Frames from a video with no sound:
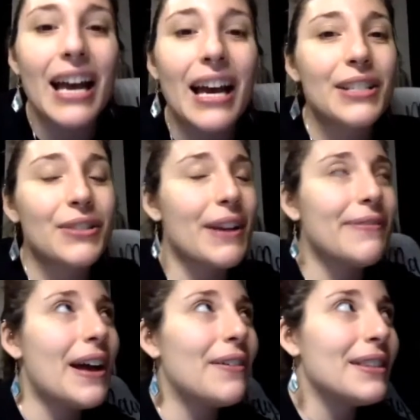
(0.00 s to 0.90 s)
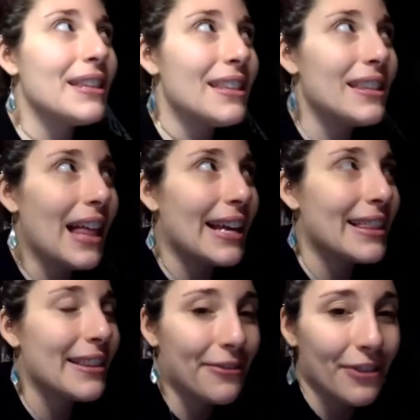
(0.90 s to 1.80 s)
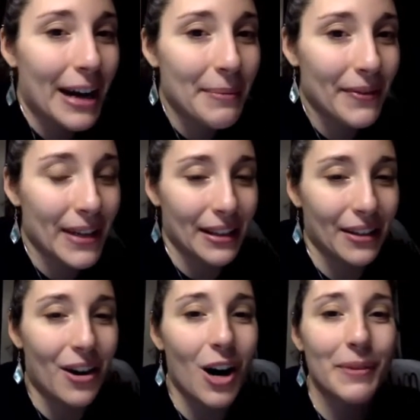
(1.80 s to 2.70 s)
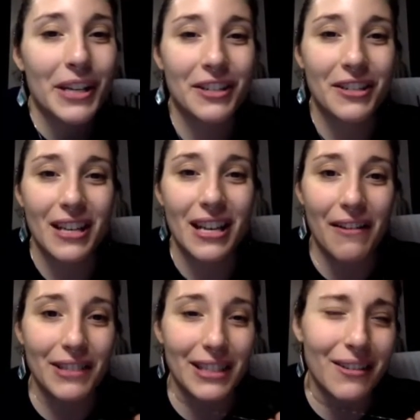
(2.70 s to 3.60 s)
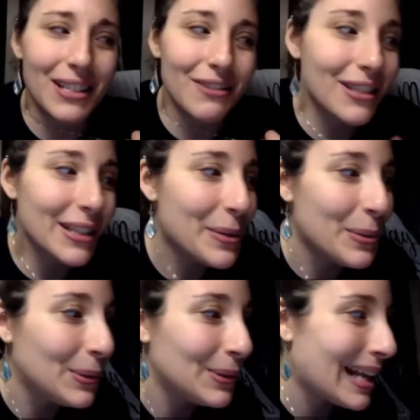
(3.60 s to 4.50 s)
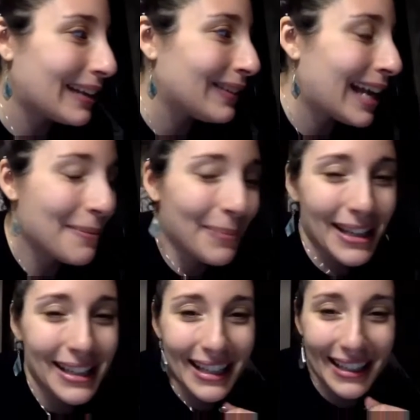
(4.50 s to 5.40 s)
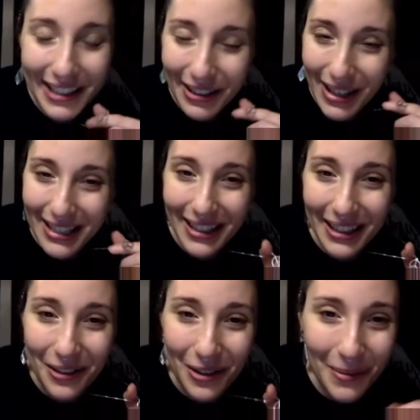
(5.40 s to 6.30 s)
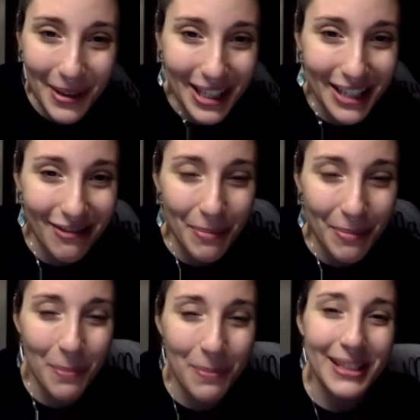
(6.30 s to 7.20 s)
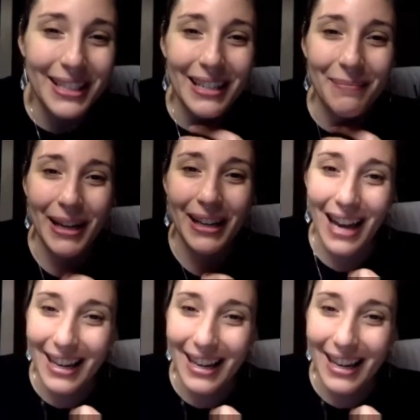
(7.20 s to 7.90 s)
so I found like the frame of it in the garbage, and I was like, oh, it's a really cool like lamp idea. So I took it home and just repurposed it, made it kind of